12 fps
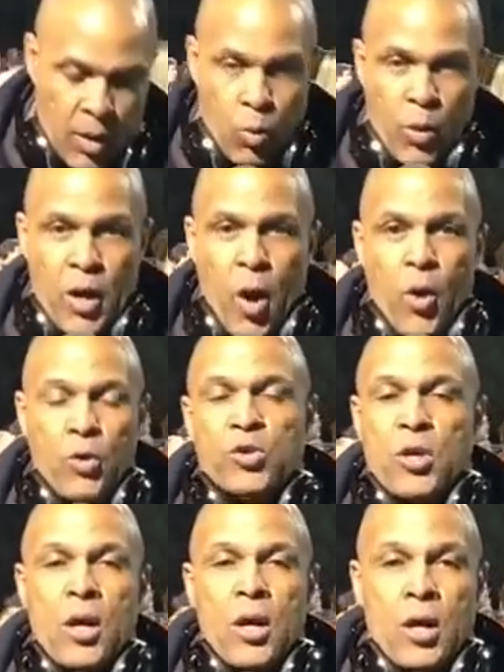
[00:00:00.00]
where Oaks
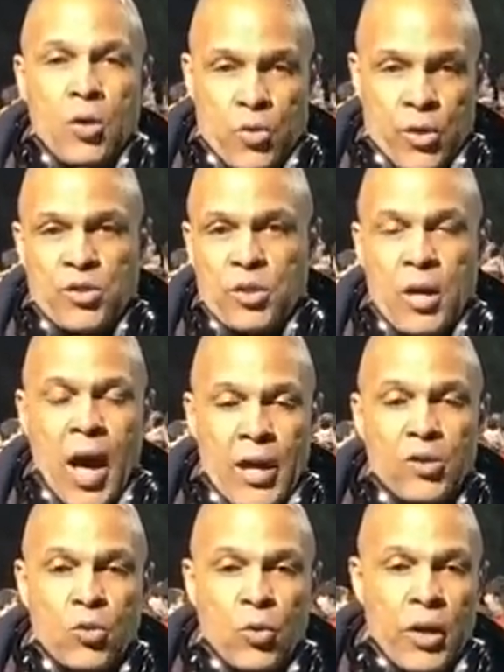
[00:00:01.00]
Christian High
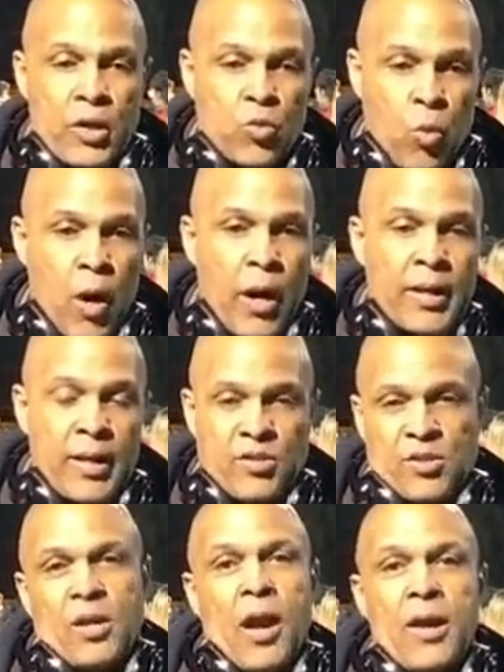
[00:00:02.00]
School has won a
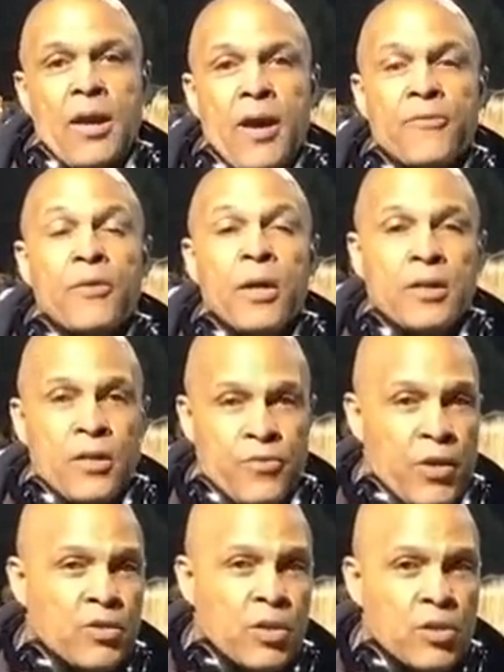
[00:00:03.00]
CIF
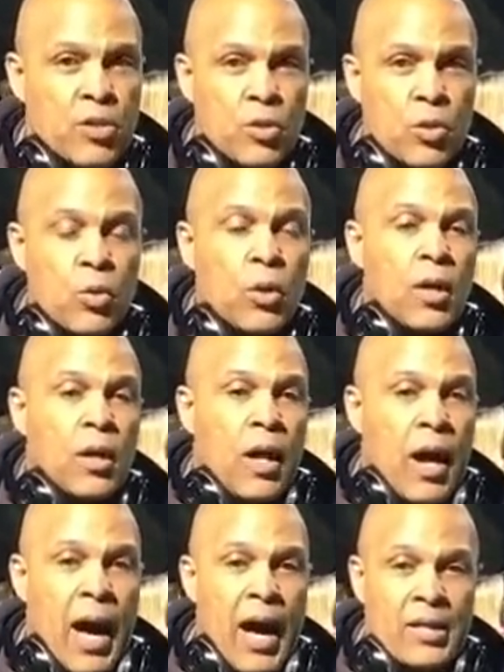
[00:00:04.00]
Division II
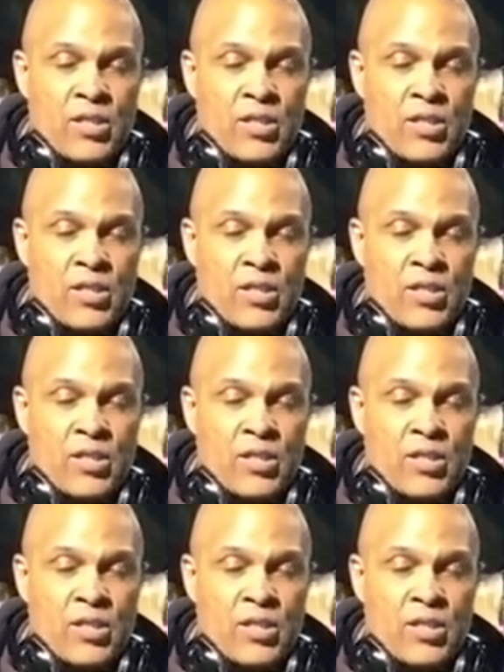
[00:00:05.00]
uh,